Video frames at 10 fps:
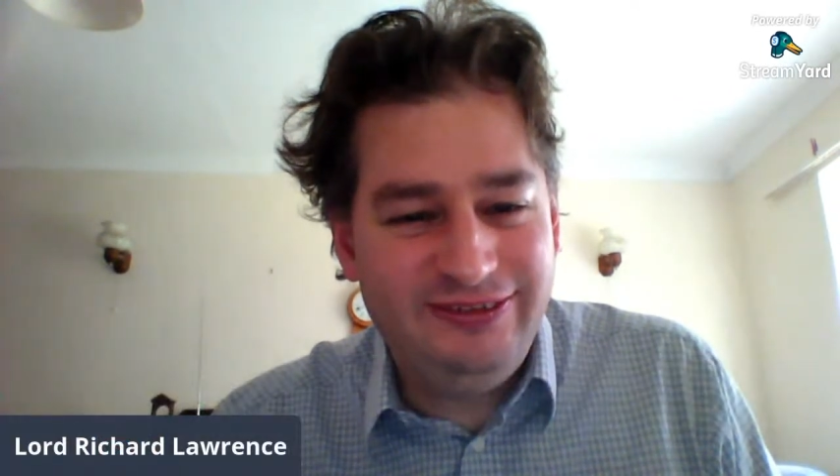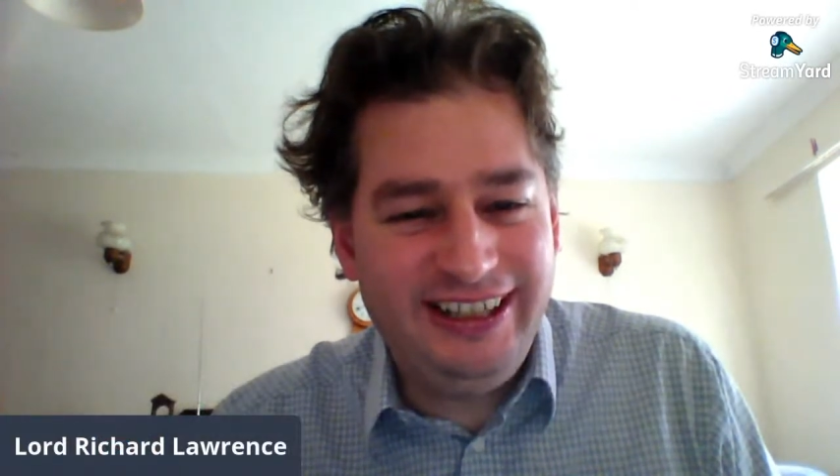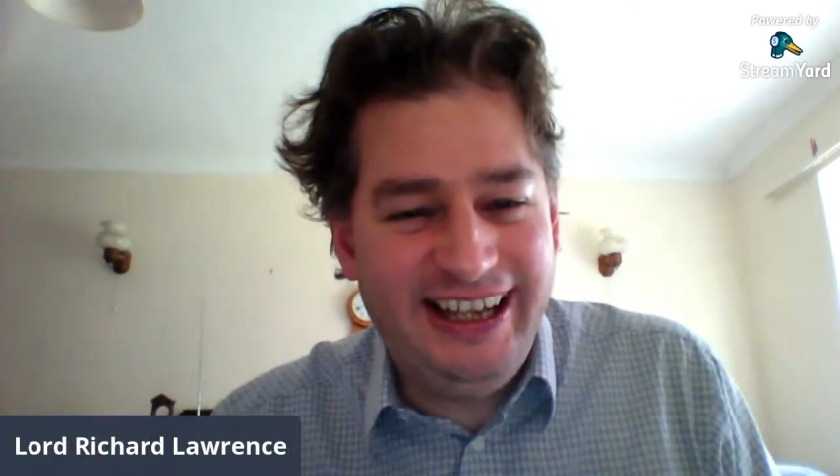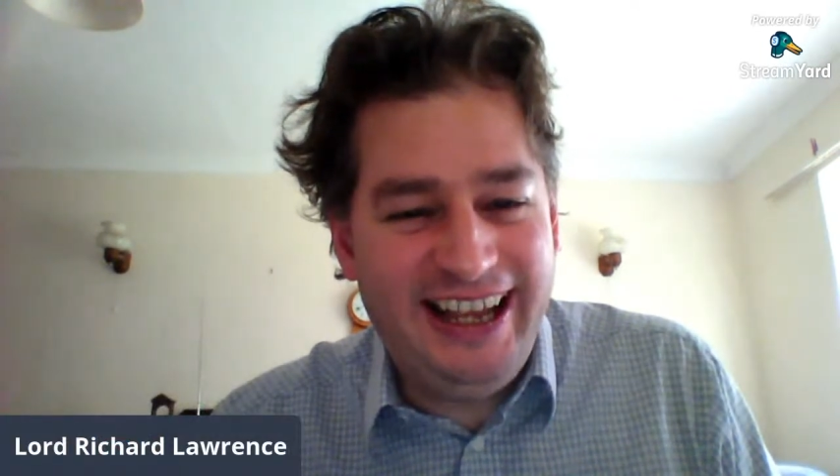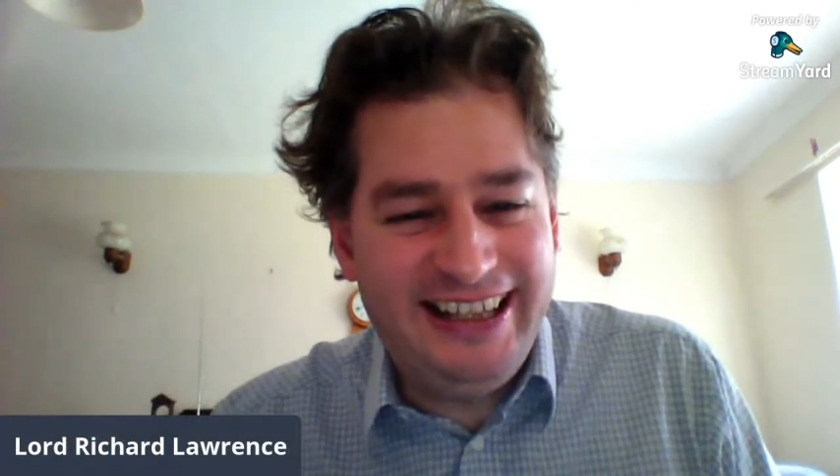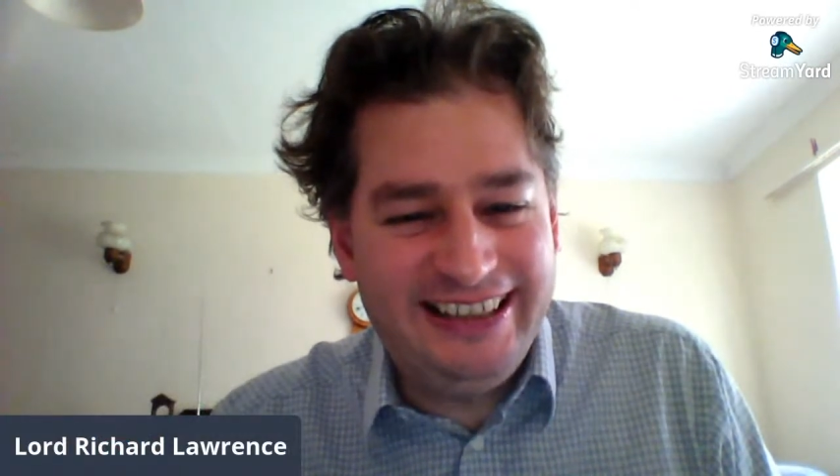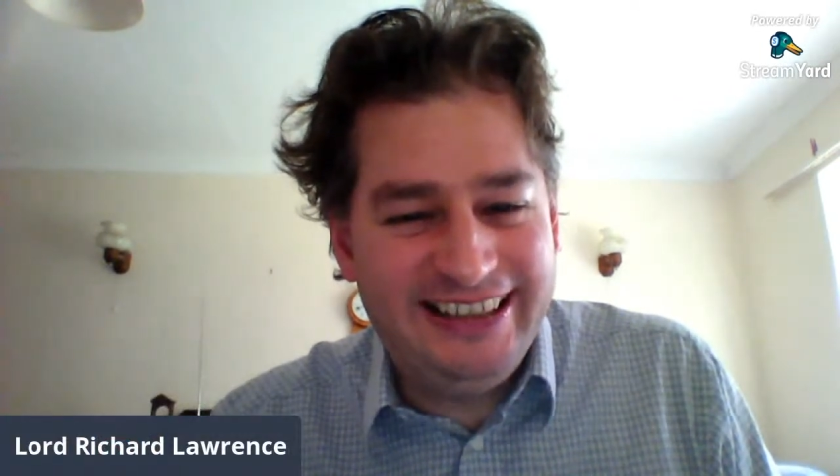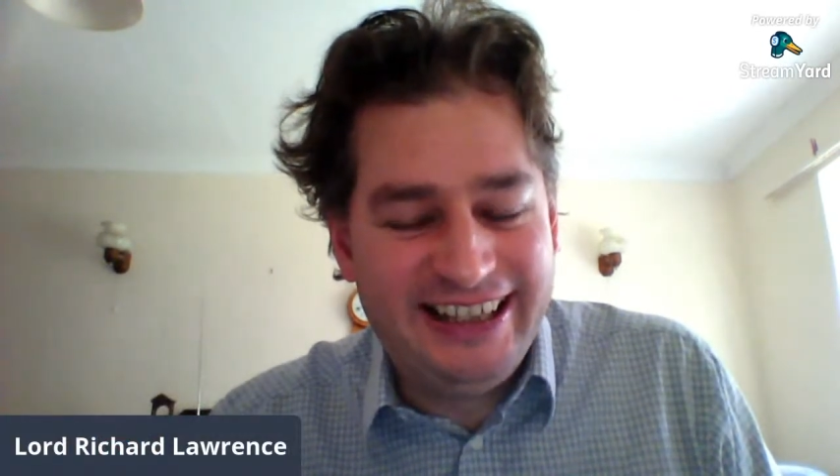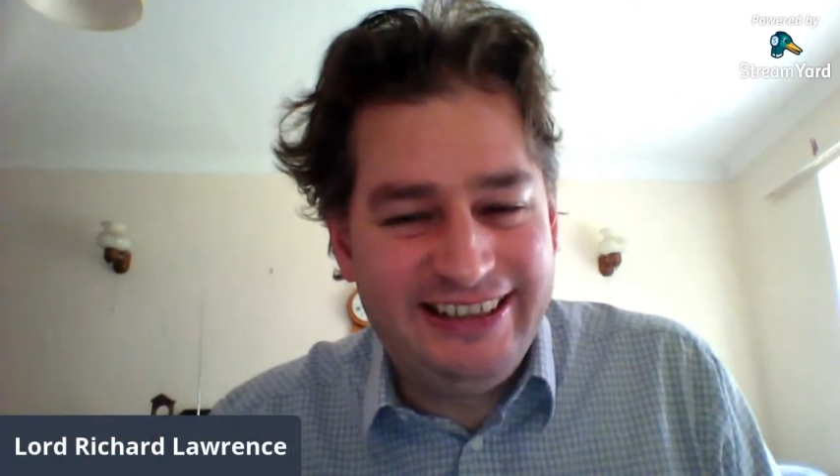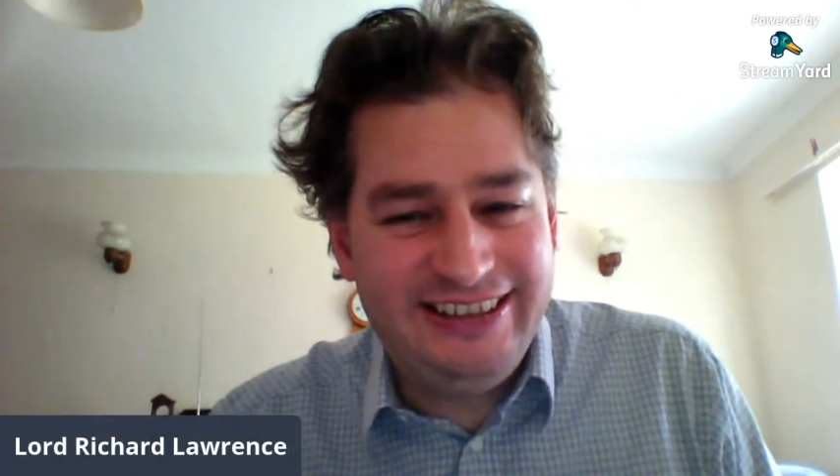forget
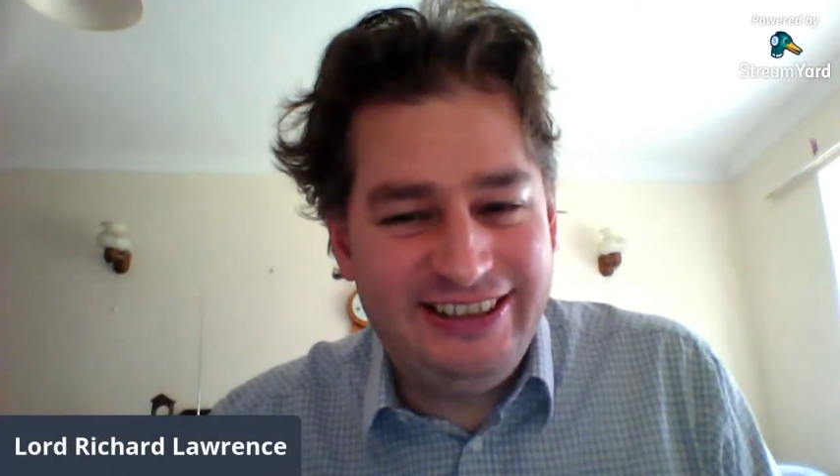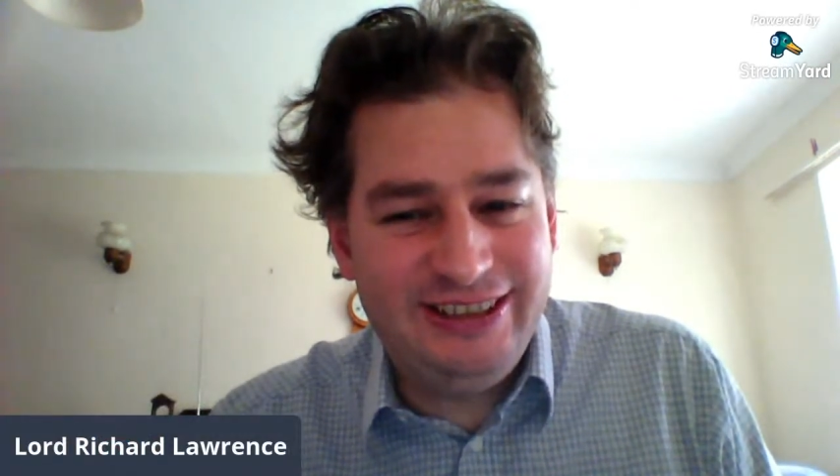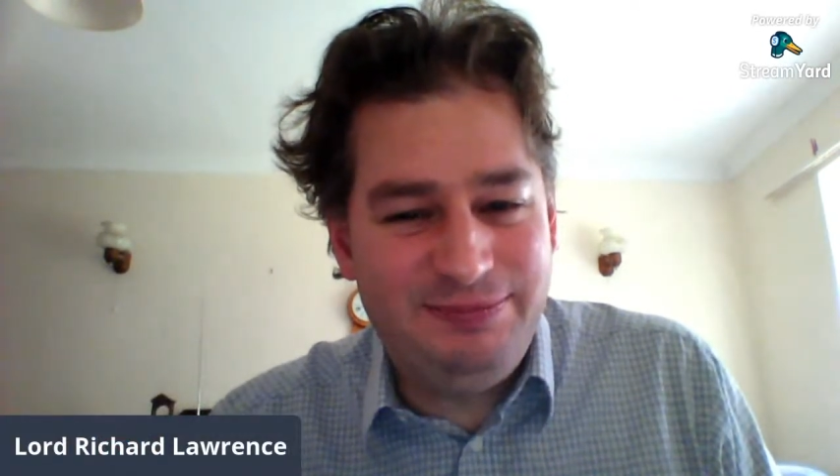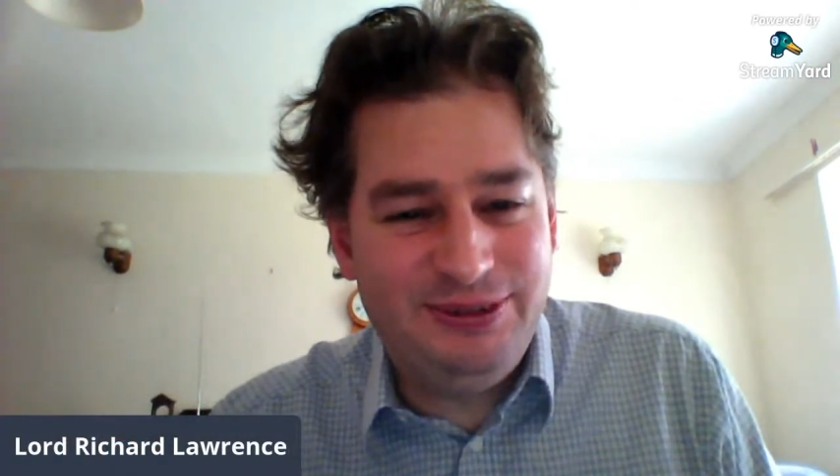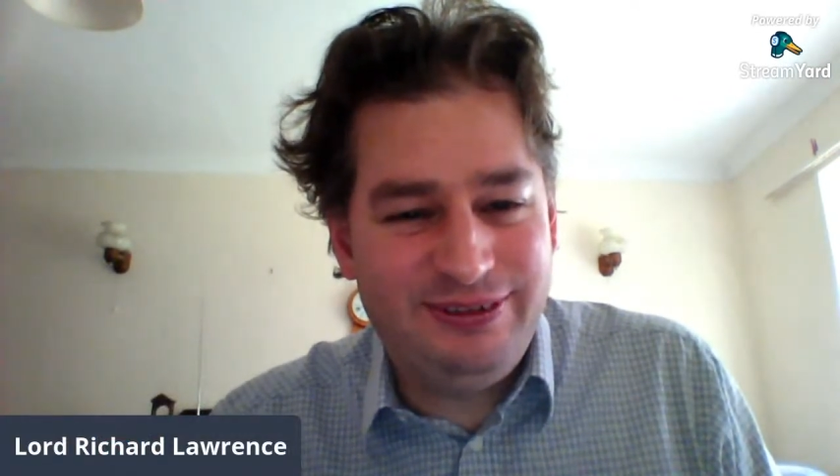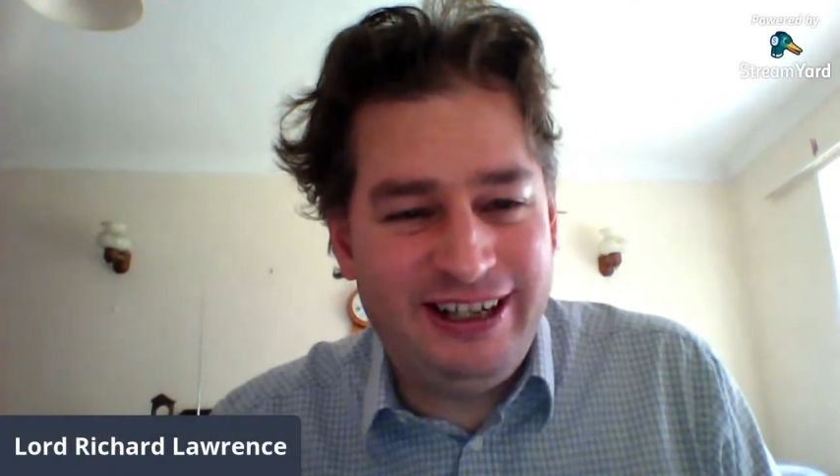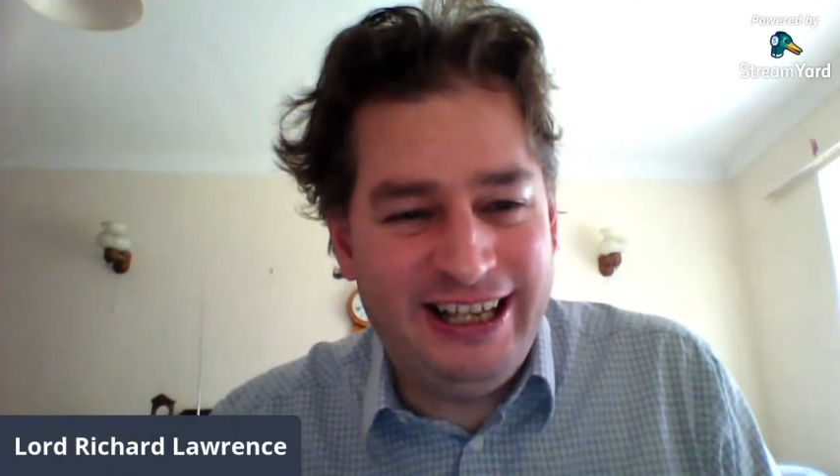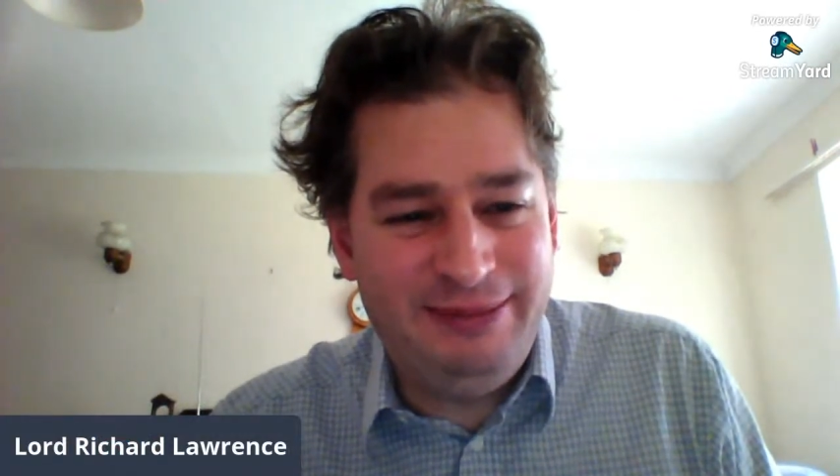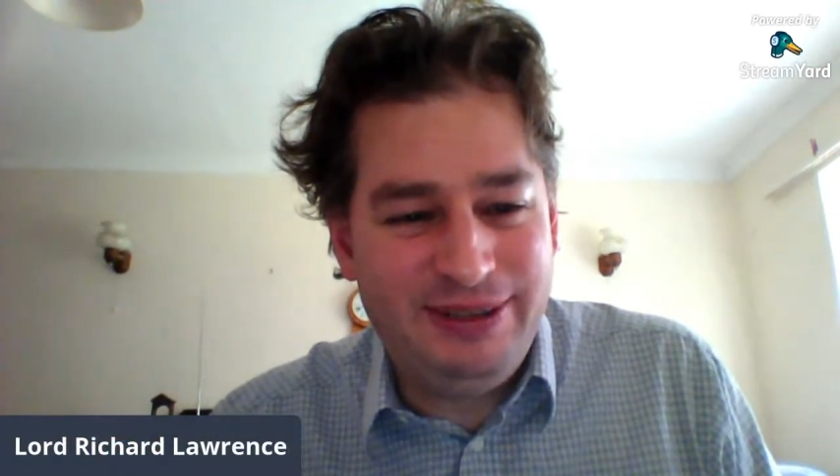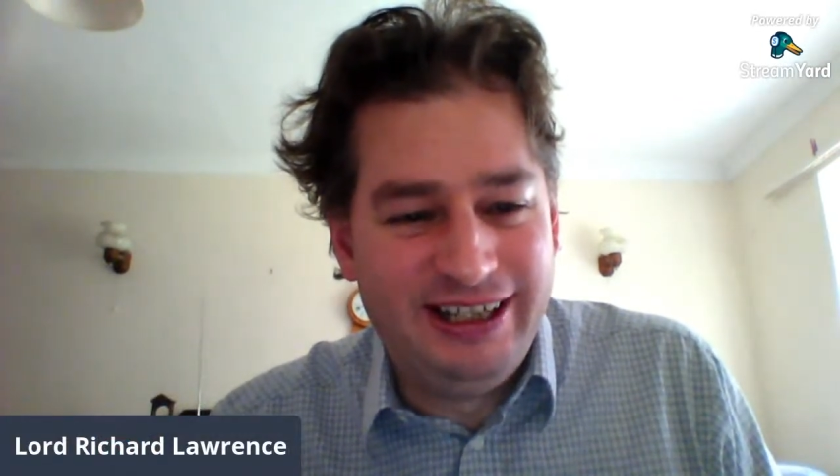to
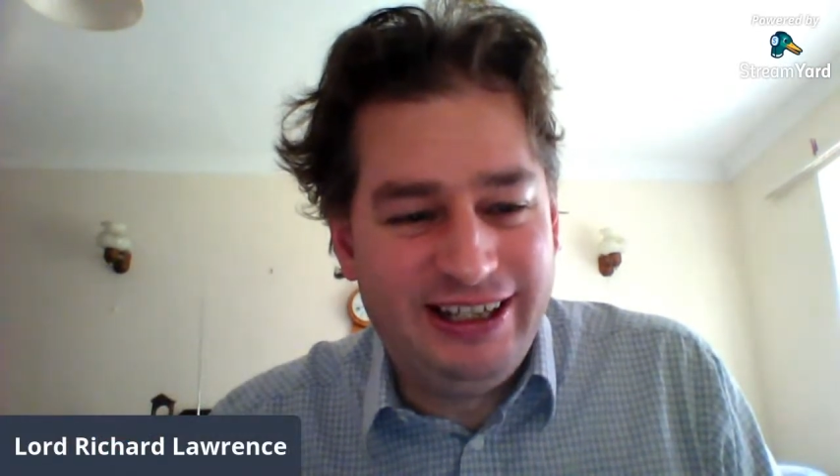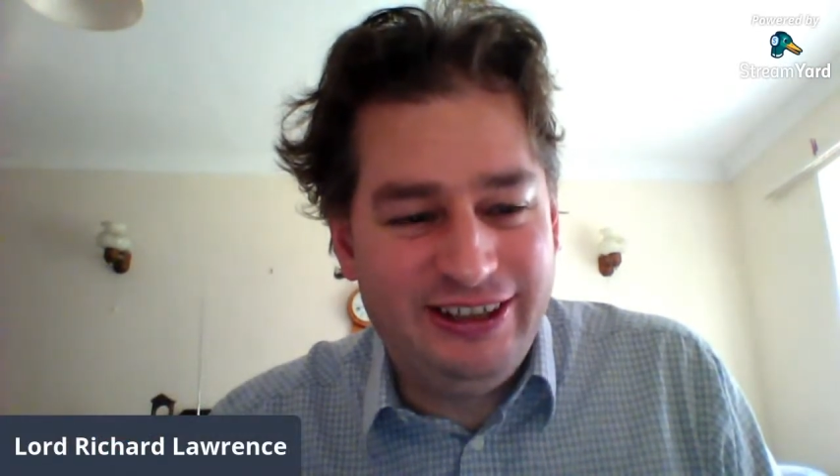subscribe